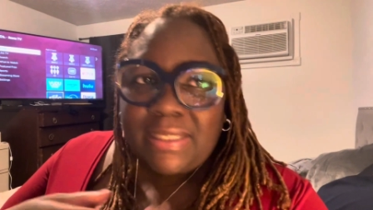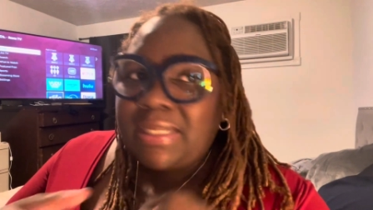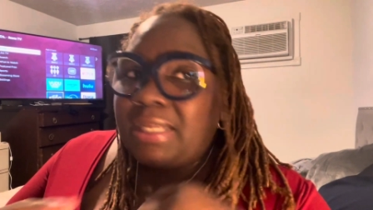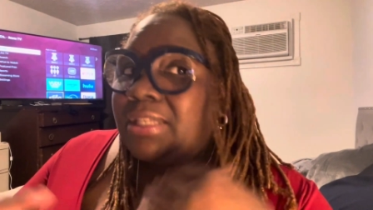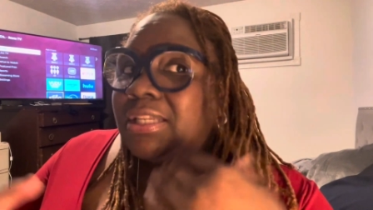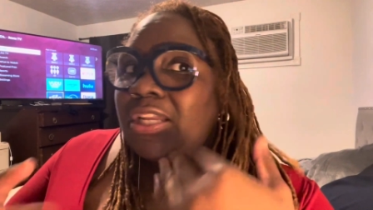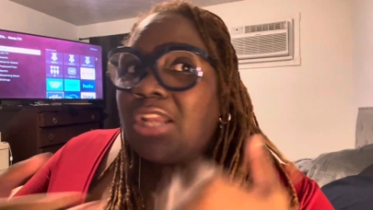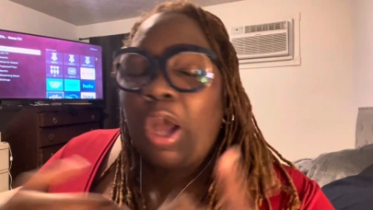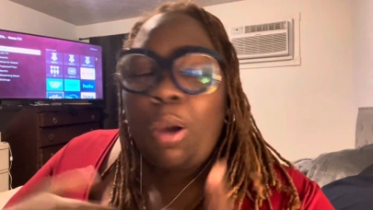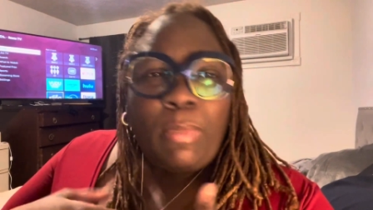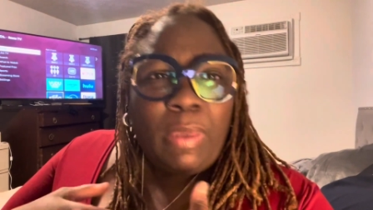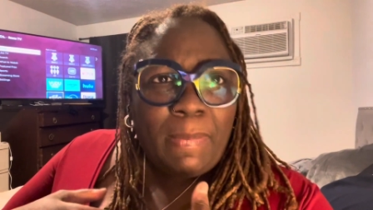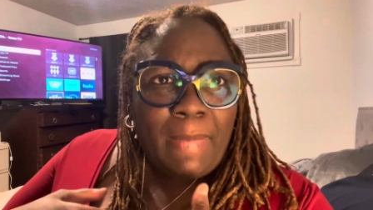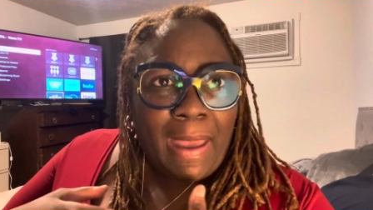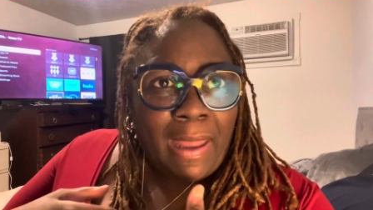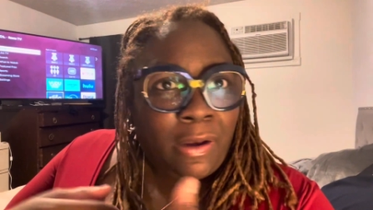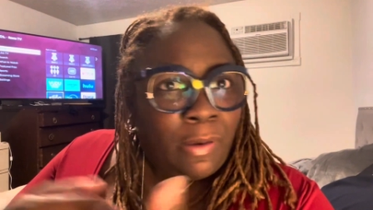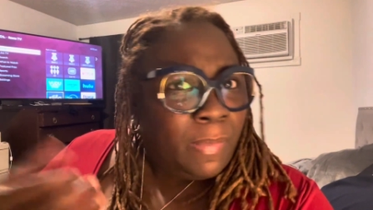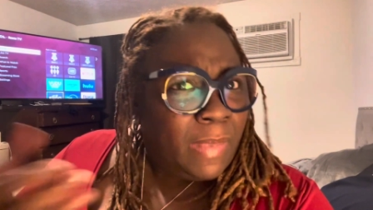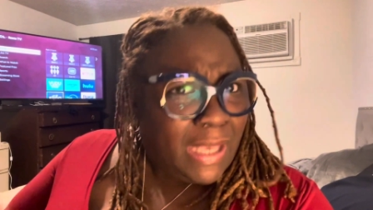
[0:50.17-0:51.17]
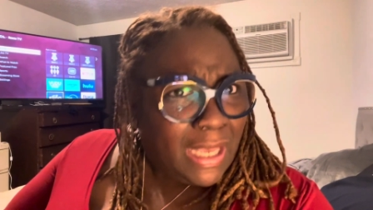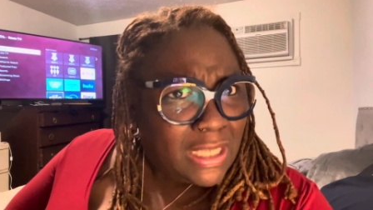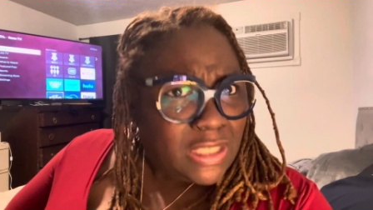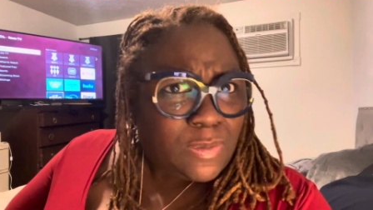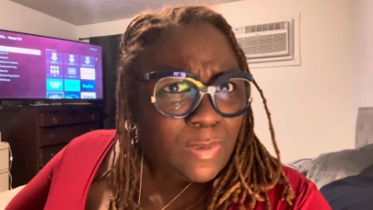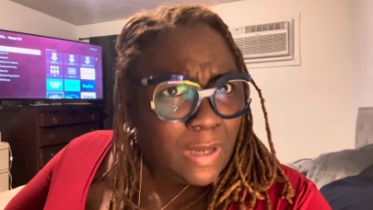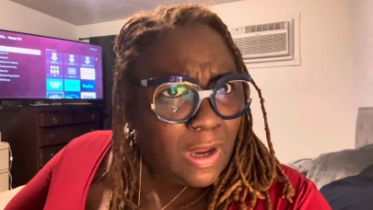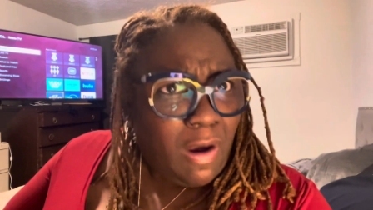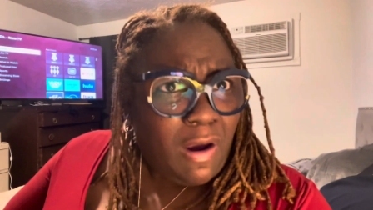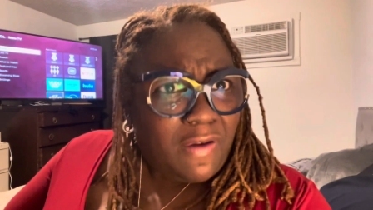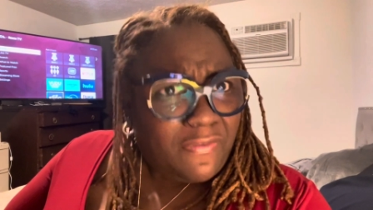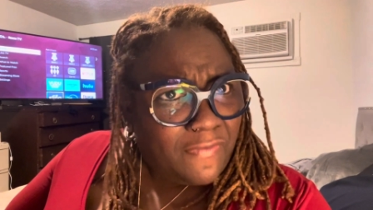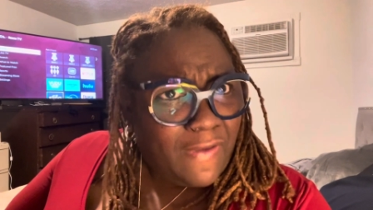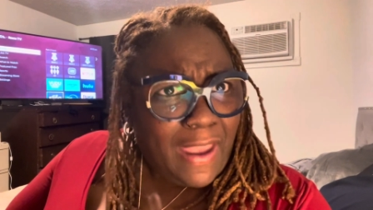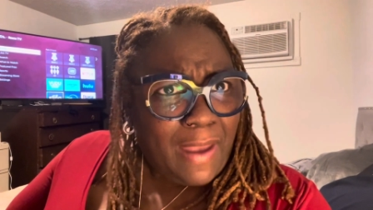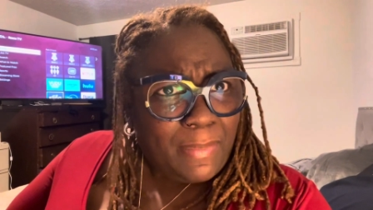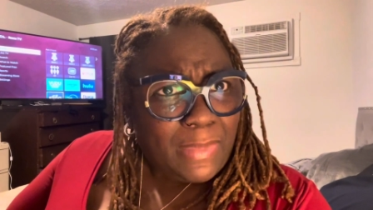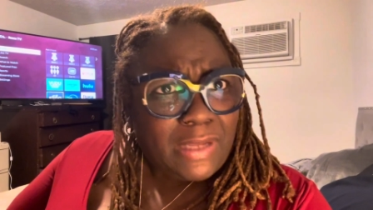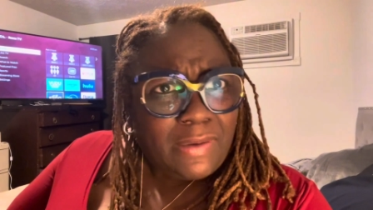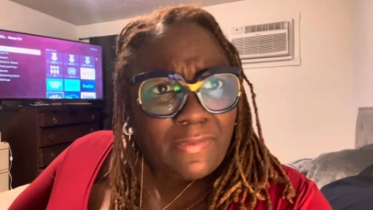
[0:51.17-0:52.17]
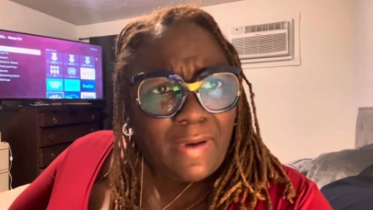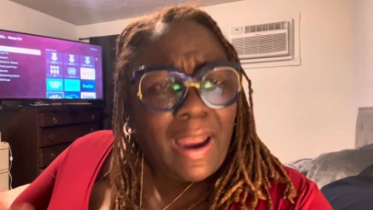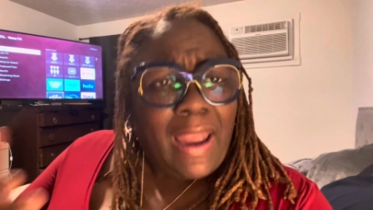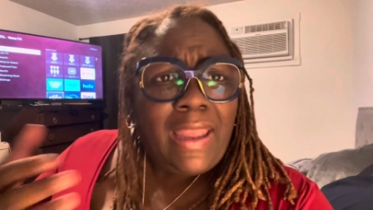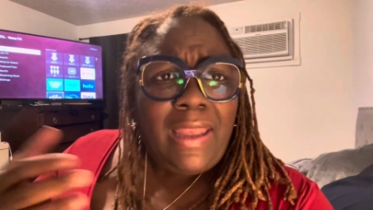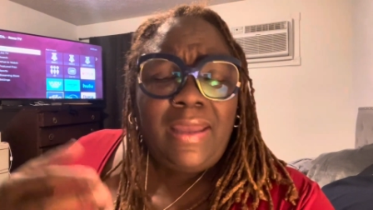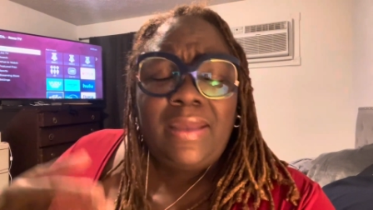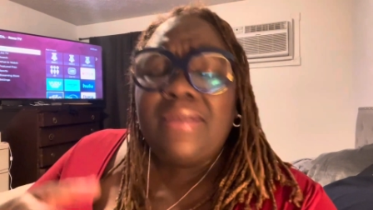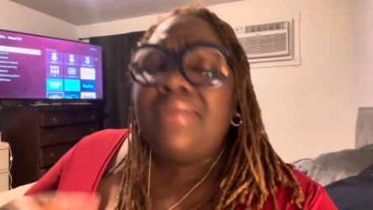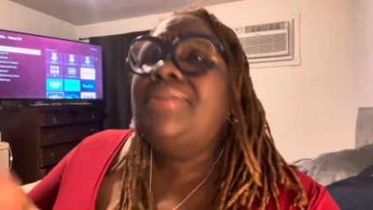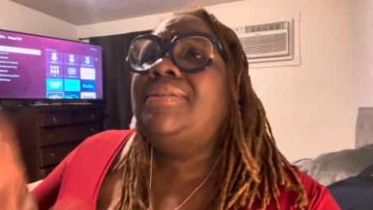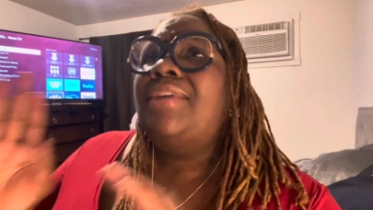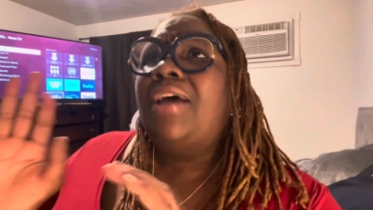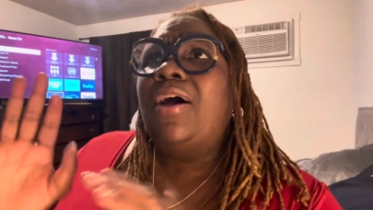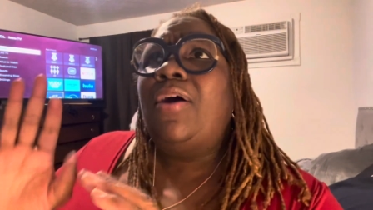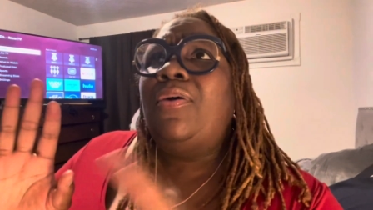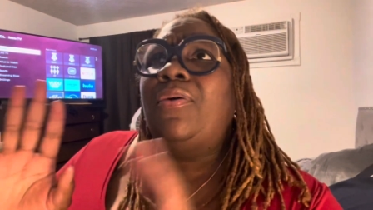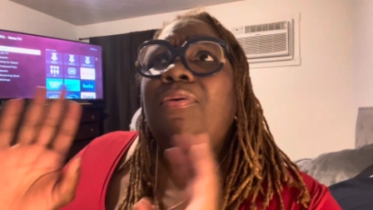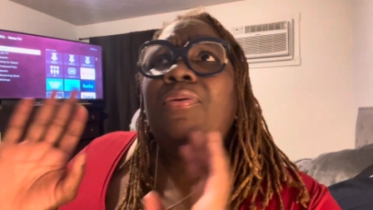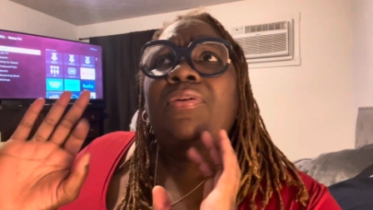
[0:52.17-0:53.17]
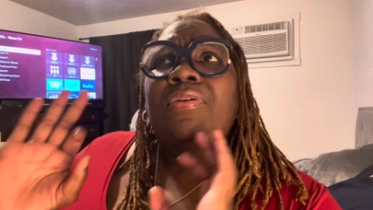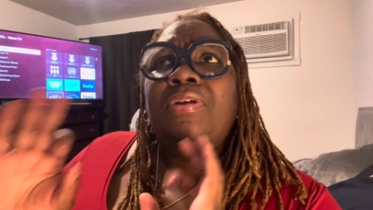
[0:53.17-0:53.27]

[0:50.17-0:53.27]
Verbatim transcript: get to know me better because we are a family, right? So